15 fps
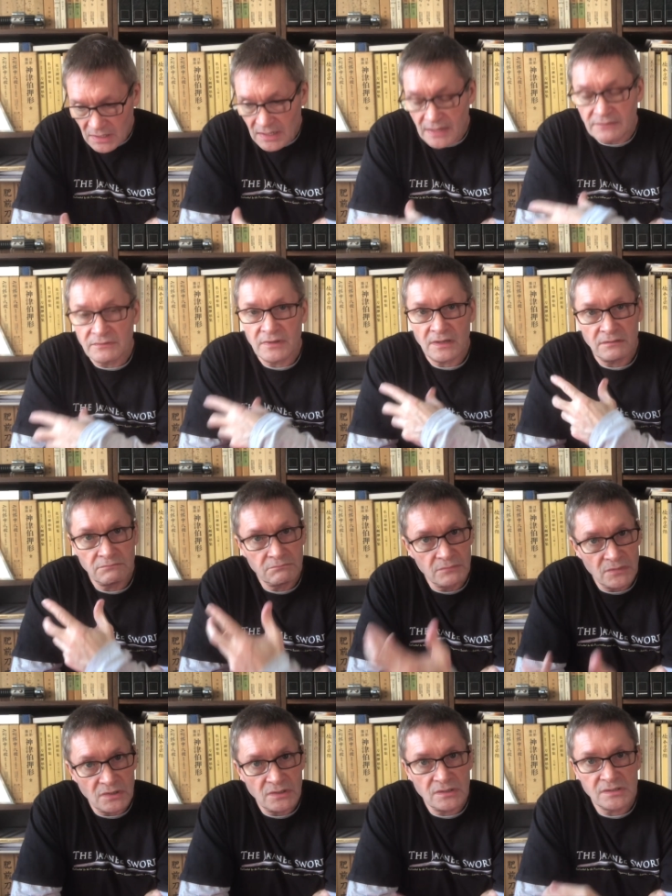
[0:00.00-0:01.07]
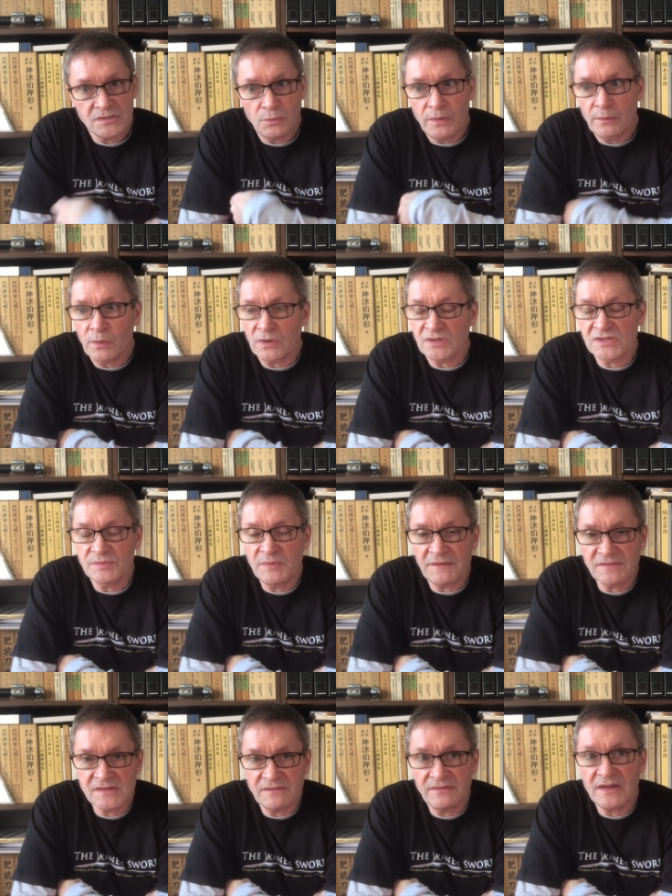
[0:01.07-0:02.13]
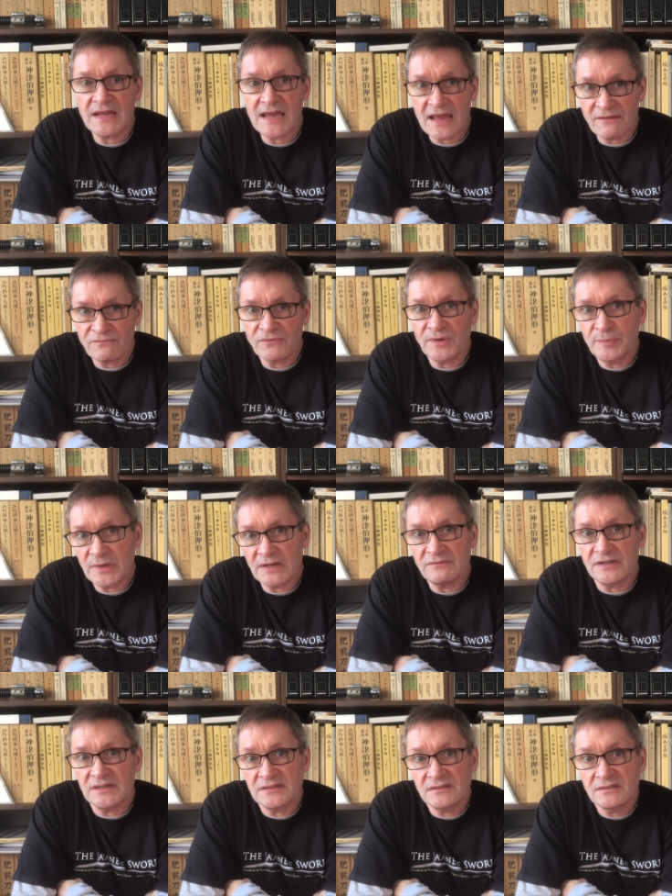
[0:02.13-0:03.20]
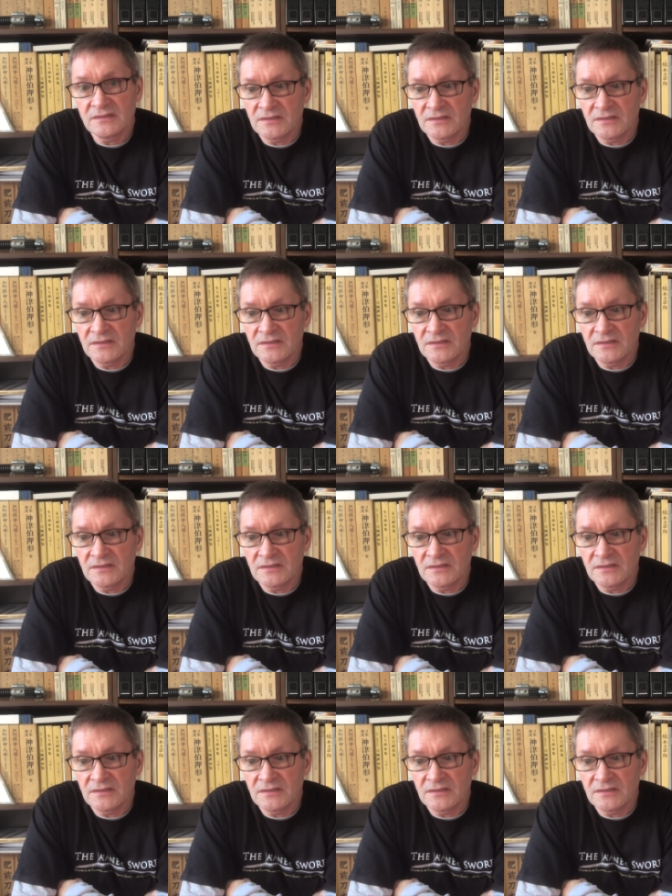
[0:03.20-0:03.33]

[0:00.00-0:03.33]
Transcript: and so we've got smiths of every period,